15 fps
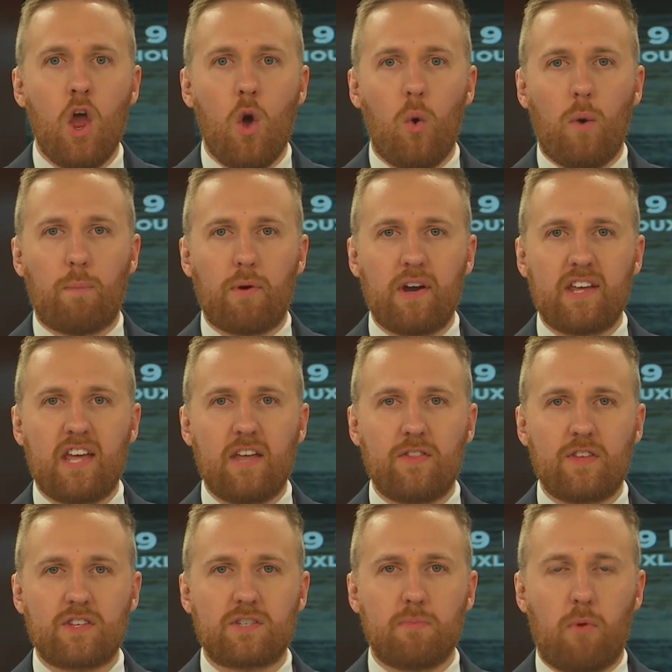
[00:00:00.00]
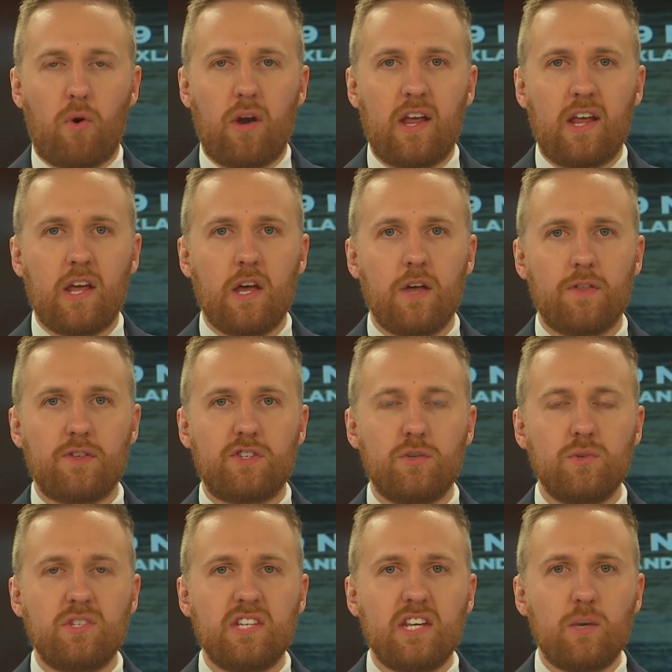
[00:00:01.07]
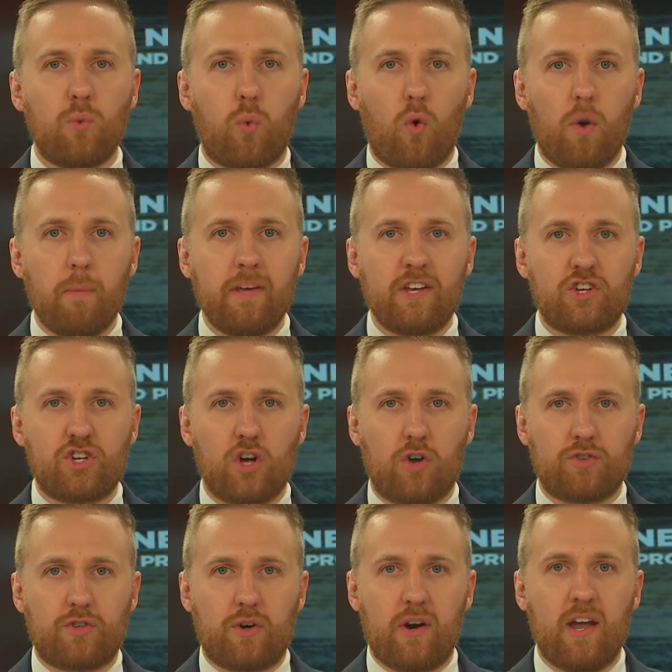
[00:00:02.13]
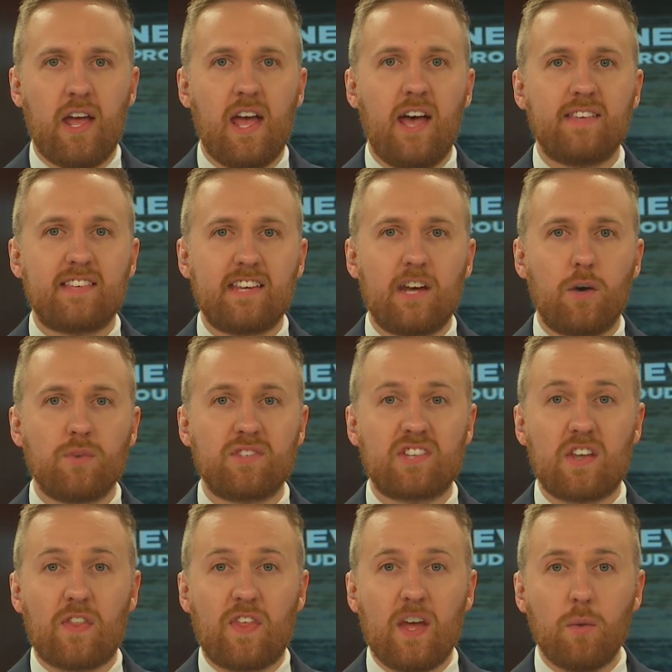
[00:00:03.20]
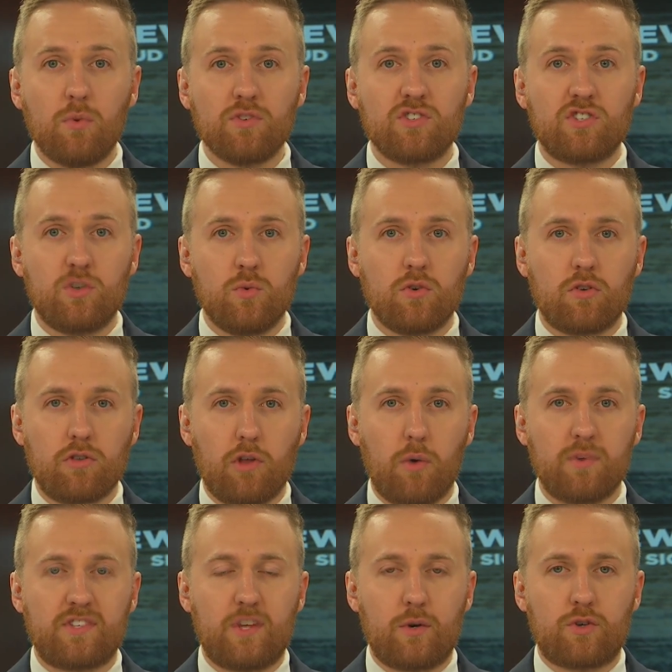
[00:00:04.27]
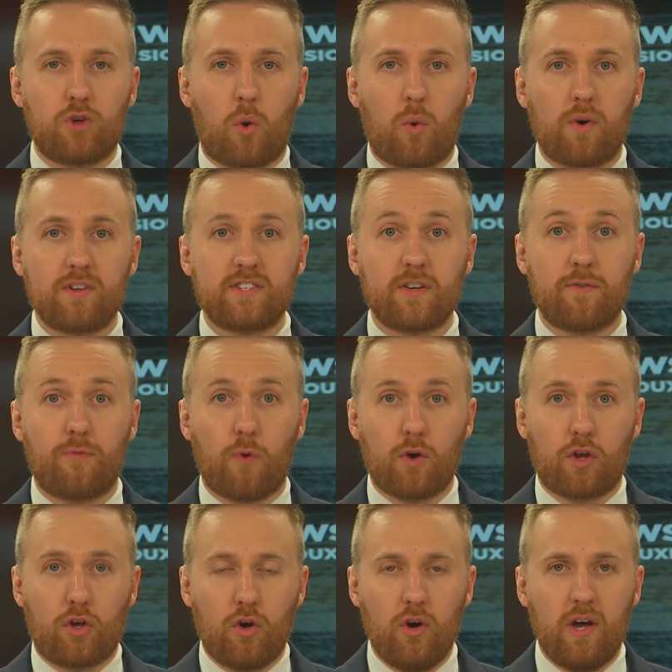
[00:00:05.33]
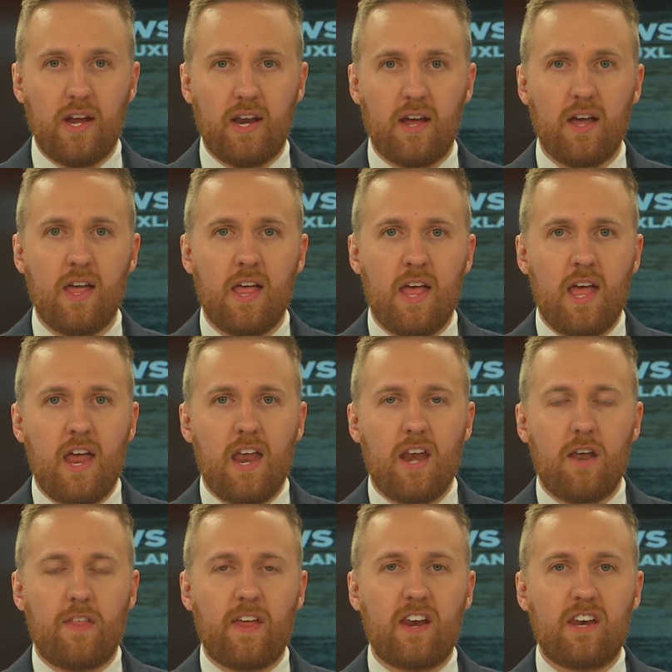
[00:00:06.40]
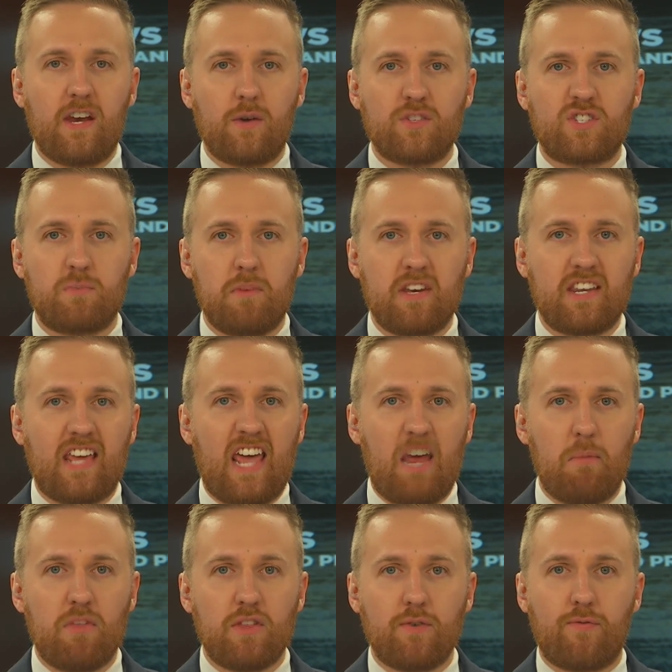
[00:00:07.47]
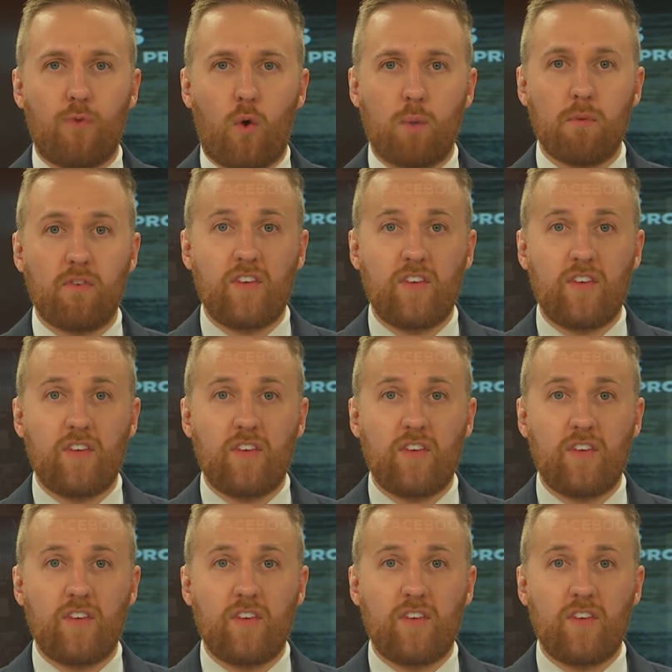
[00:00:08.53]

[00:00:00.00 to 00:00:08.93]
Well, breaking this morning, the Sioux City Warming Shelter has announced they will soon close their doors for good. Now, that announcement came in the form of